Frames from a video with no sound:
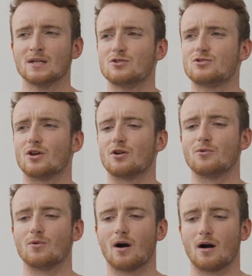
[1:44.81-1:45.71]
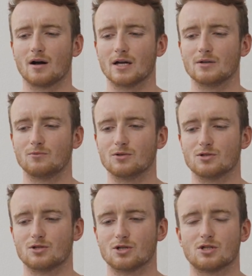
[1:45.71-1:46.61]
So I
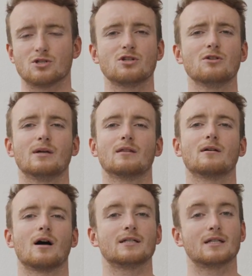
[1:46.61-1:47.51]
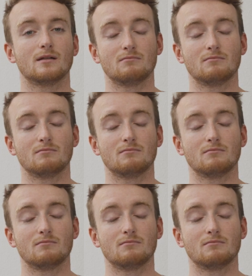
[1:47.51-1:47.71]
was just assuming that I'd